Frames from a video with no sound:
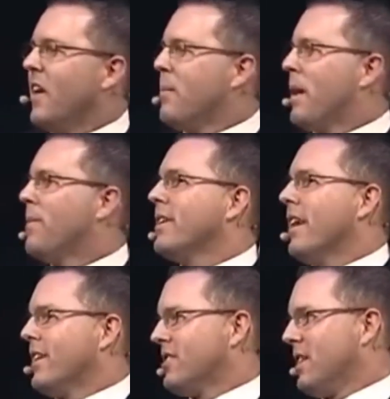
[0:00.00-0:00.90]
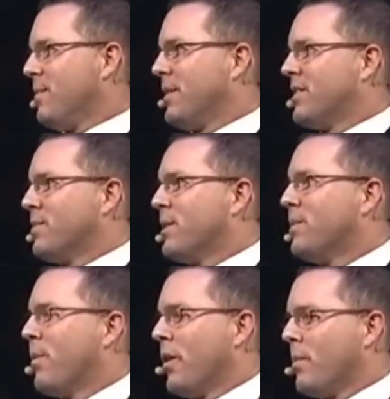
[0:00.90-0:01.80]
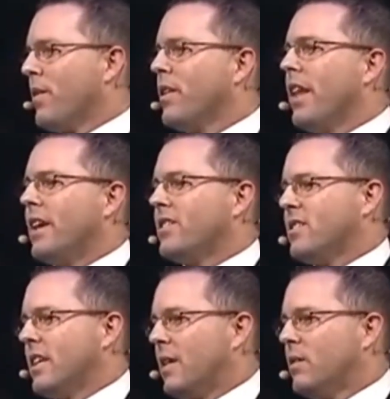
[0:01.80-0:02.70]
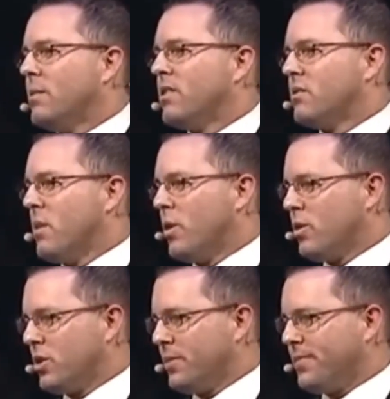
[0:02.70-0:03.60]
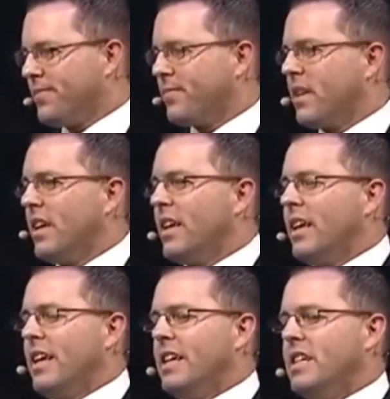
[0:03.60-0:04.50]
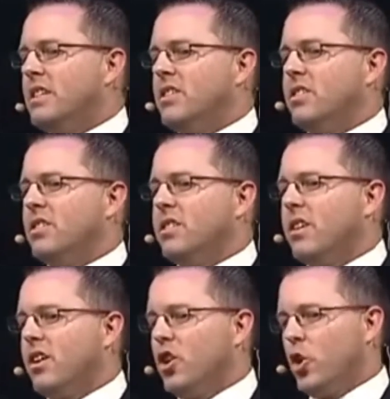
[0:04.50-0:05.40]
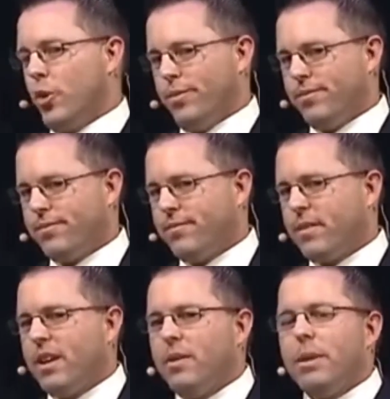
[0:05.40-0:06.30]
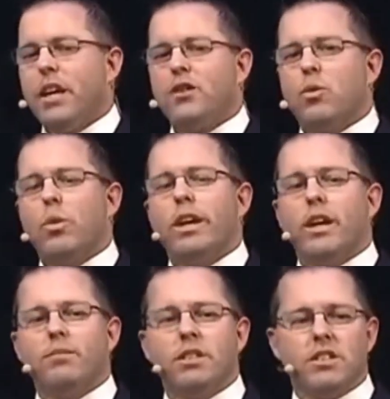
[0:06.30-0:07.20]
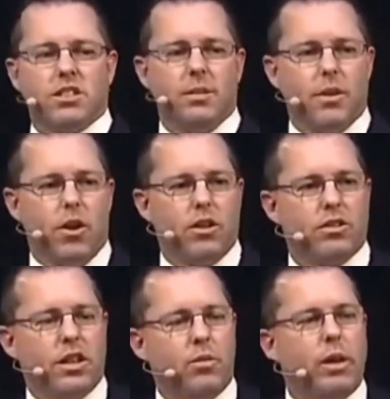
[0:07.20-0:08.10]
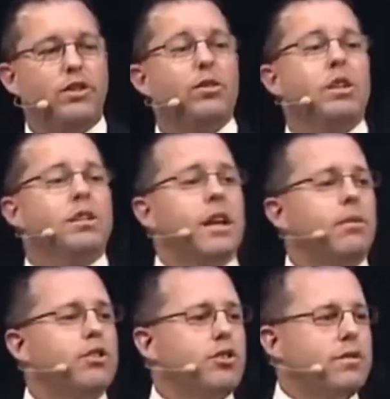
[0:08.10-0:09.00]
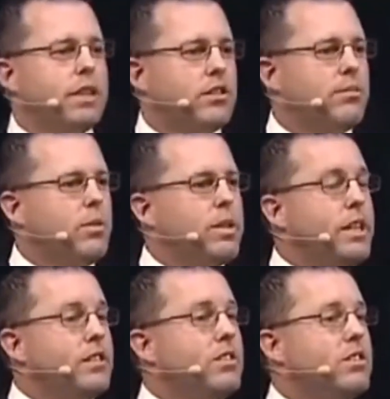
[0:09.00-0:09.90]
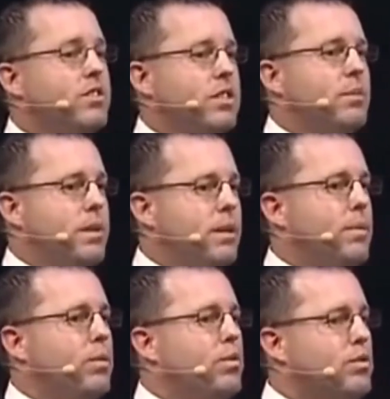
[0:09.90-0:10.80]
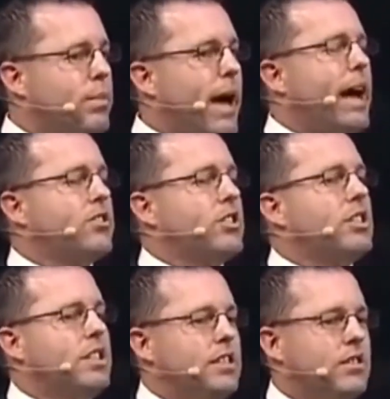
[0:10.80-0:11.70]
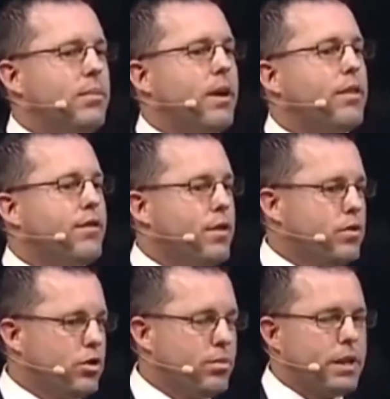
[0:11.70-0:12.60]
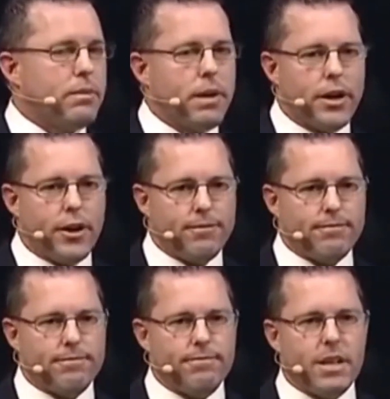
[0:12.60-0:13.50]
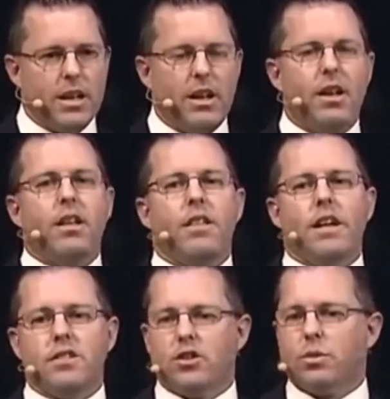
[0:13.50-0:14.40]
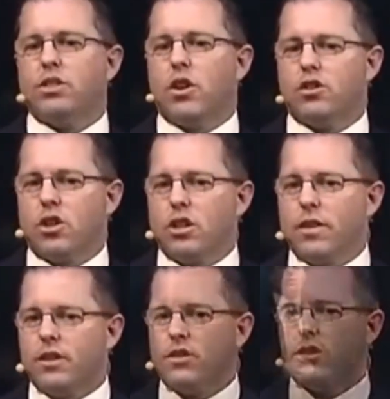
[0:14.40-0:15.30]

And actually that brings up a good point. Probably the last thing I would miss most is you. Because when we come to these seminars, and we do get that rejuvenation, but we get to see people whose passion is about the future being better. That does recharge all of